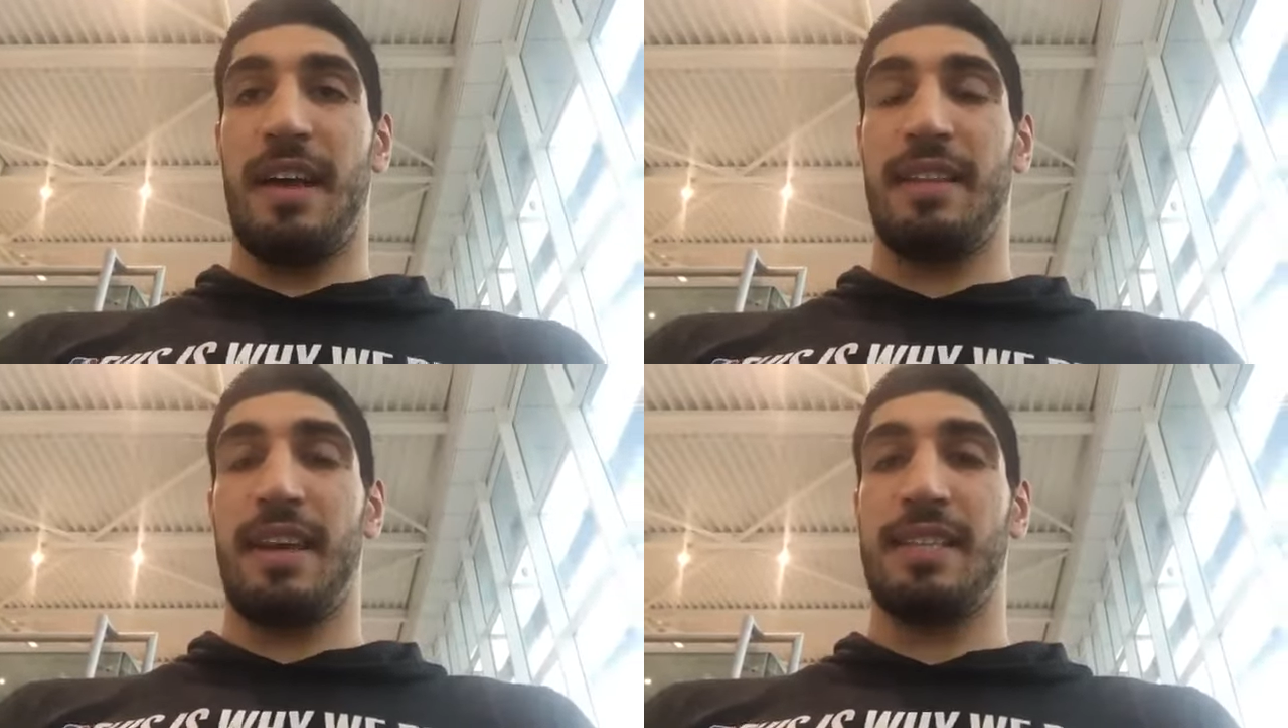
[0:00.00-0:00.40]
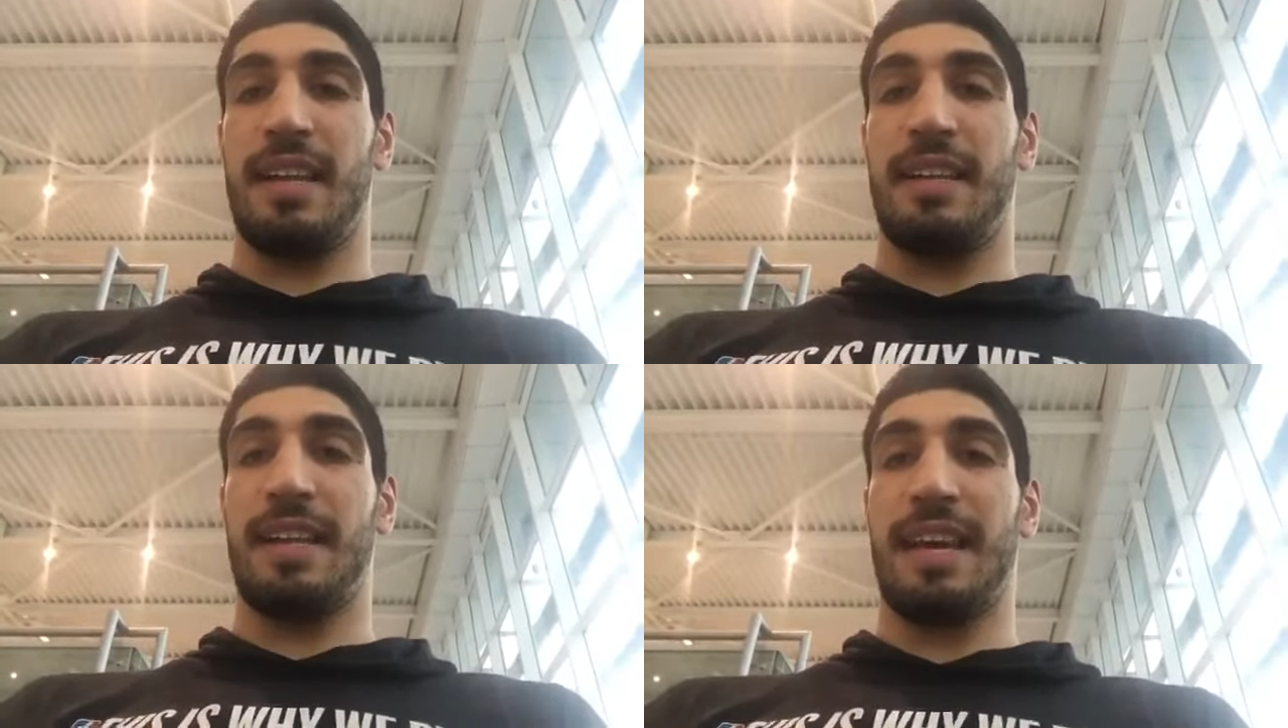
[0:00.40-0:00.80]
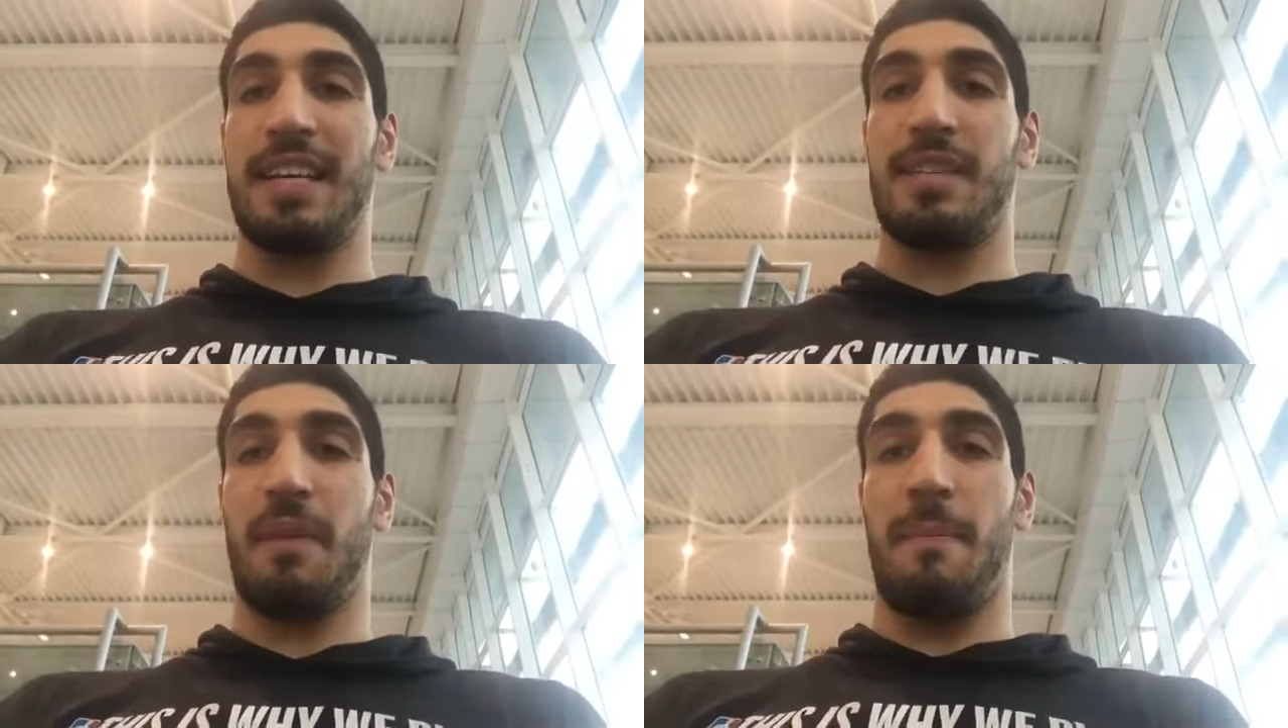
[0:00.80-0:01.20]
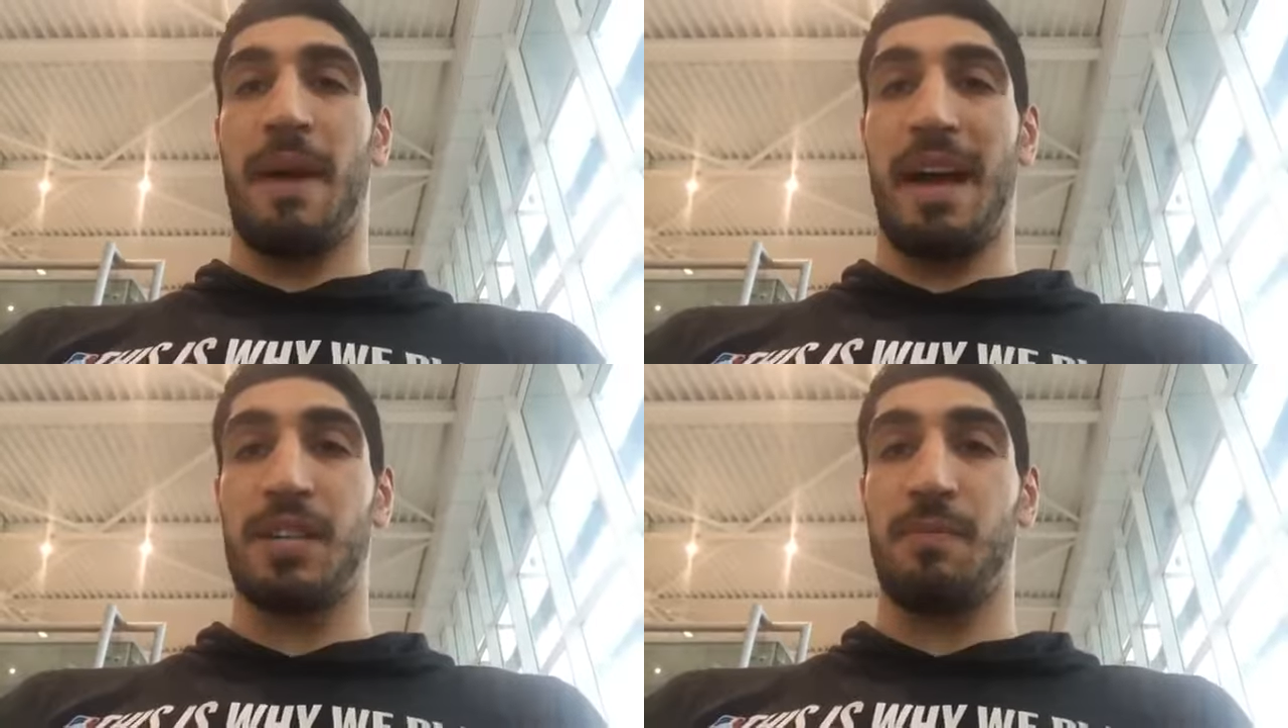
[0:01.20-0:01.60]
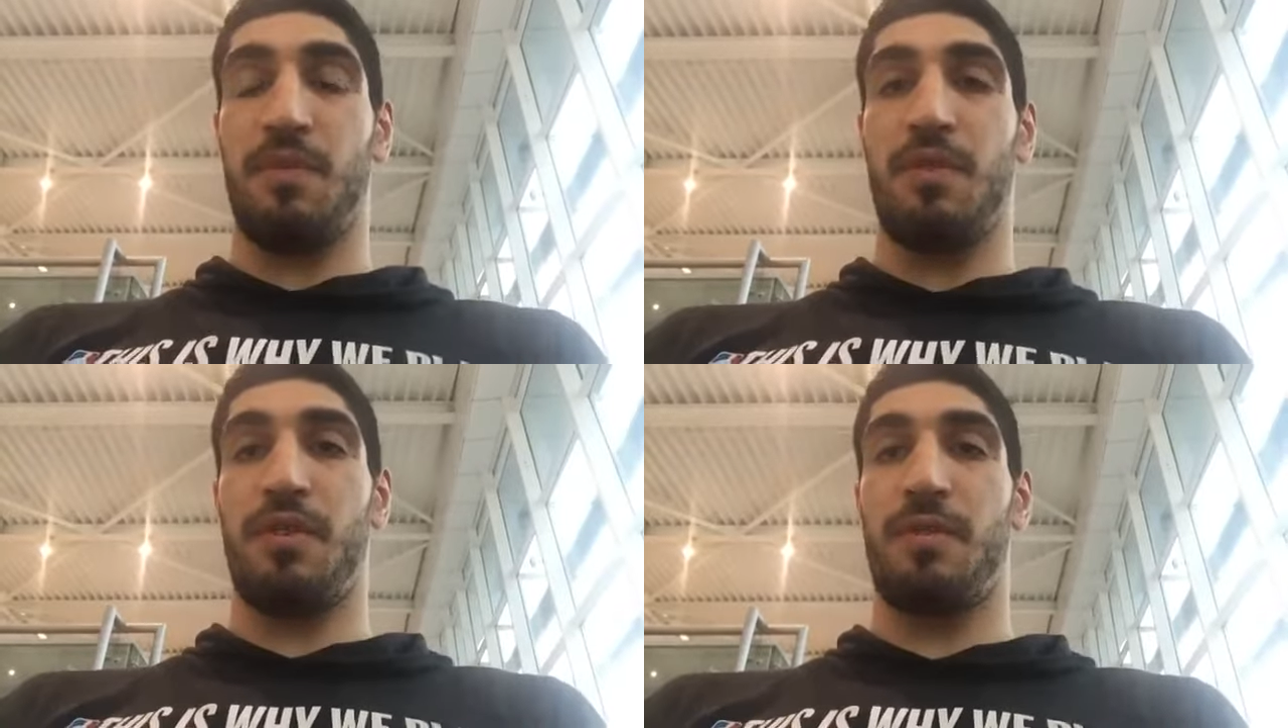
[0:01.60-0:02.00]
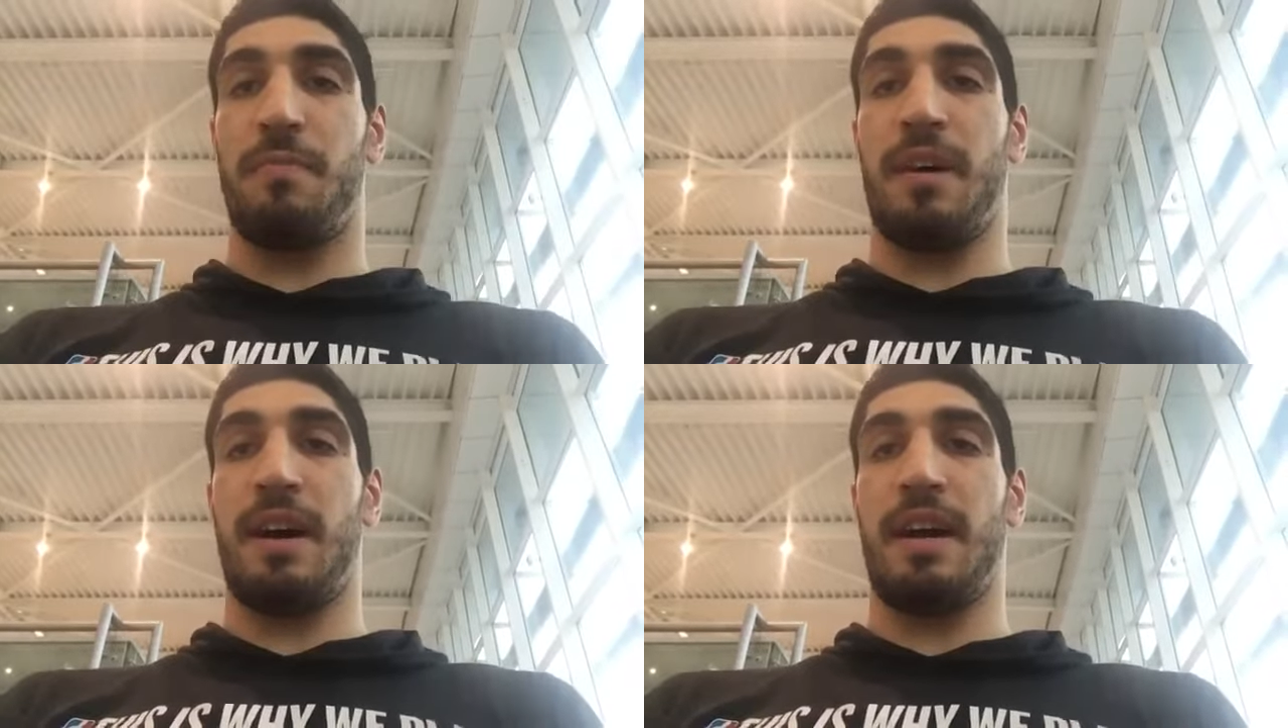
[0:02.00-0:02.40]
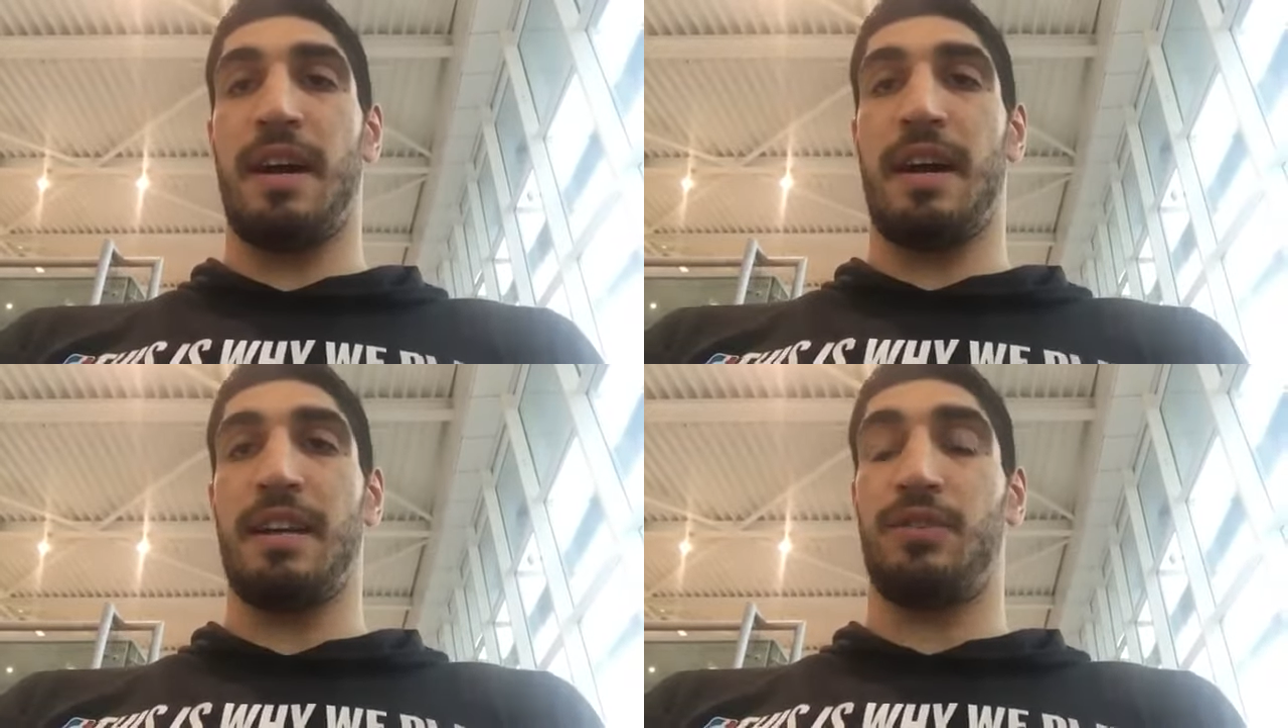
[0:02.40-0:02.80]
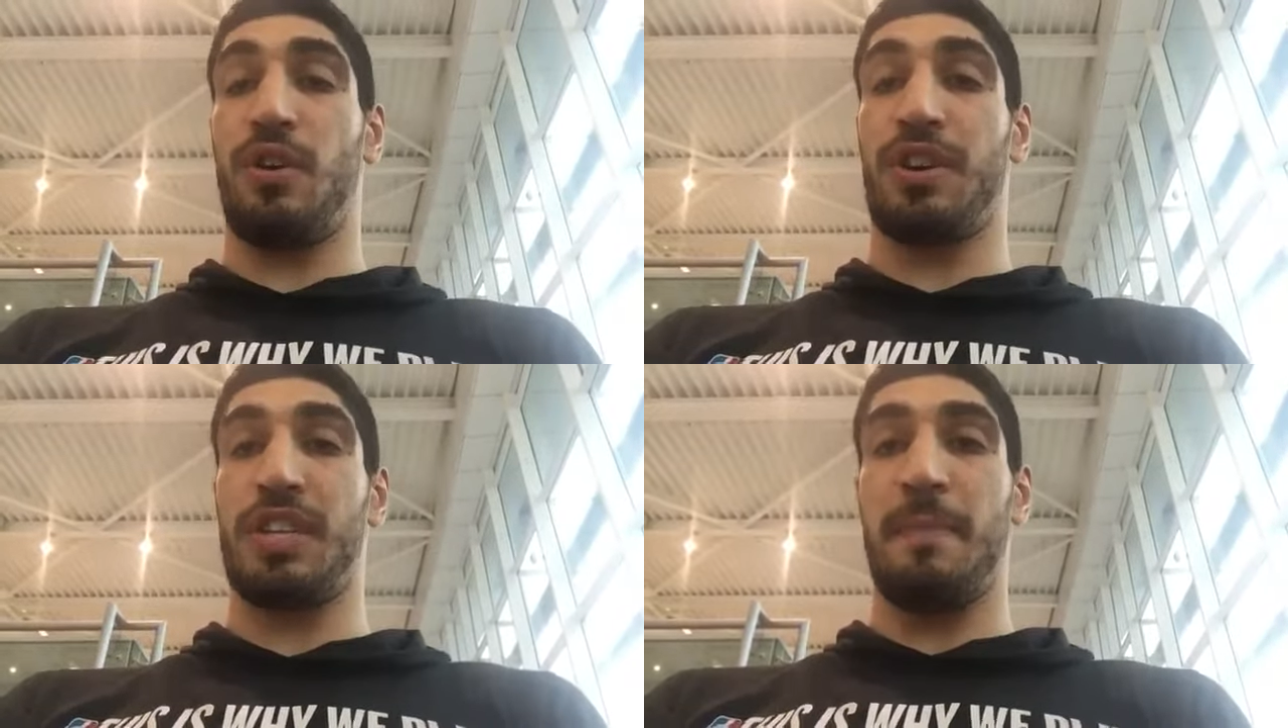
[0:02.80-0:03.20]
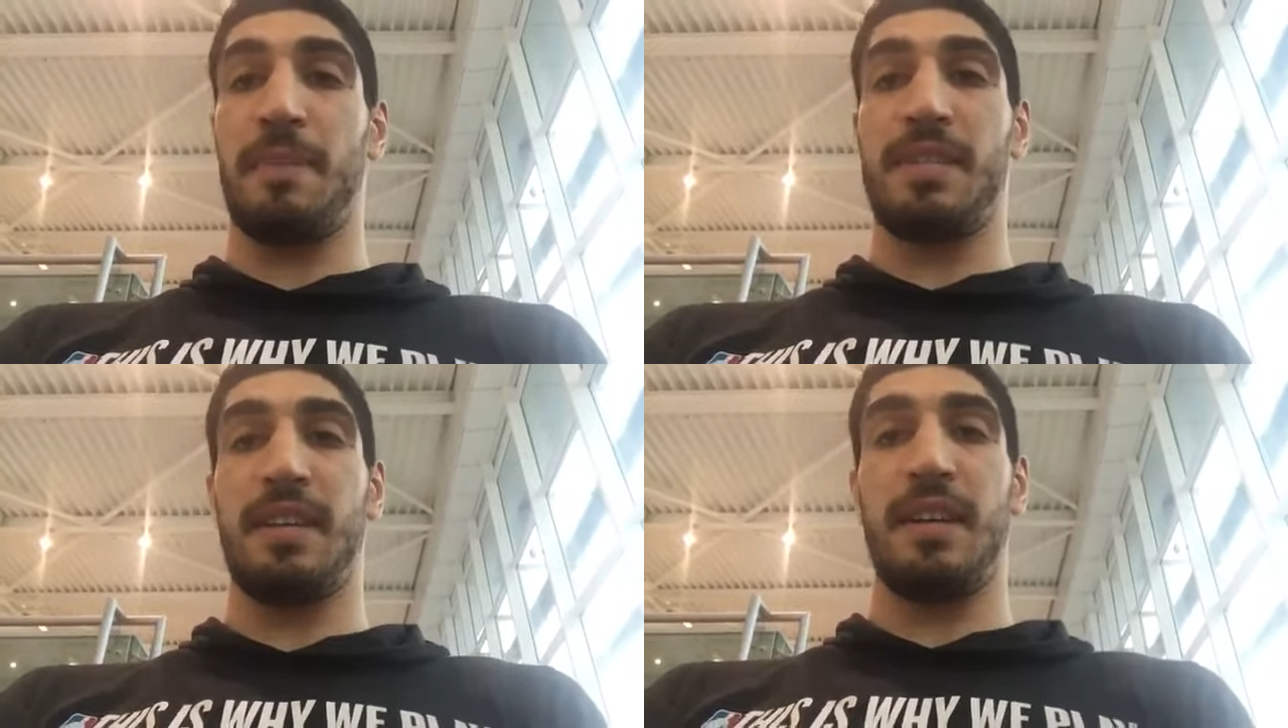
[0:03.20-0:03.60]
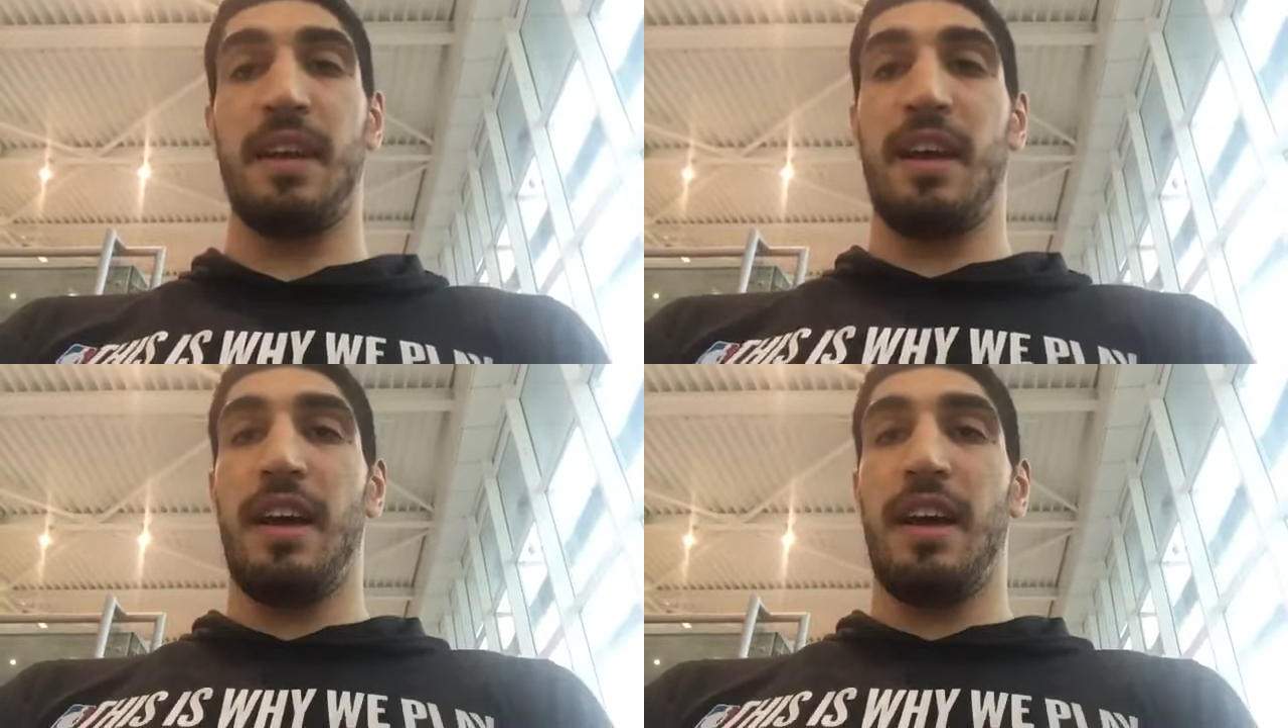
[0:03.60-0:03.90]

and they said they canceled my passport by a Turkish embassy.